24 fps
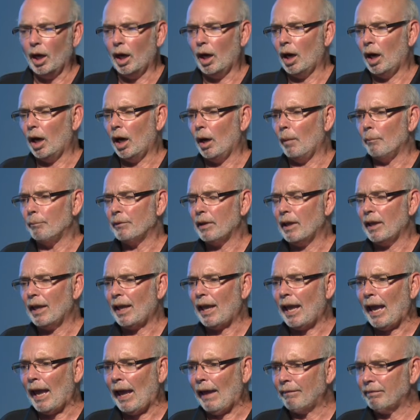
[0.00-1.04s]

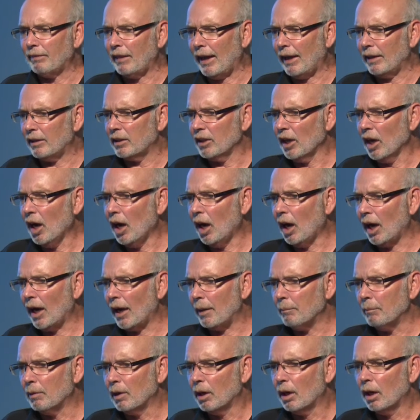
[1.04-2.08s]
At that
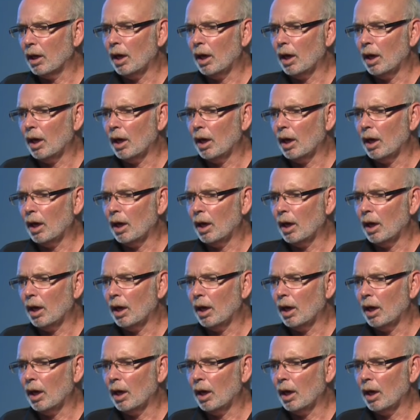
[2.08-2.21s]
time,